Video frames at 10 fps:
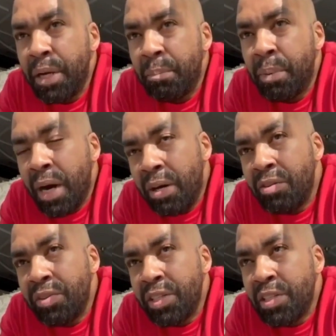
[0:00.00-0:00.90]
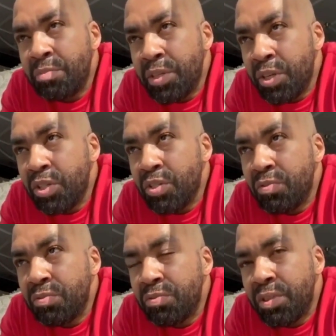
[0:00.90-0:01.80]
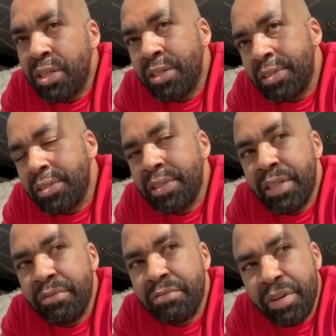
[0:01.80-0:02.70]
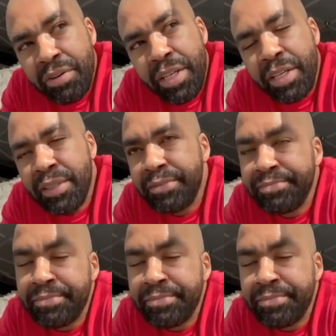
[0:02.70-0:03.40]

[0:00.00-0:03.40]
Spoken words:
And part of it is because of a very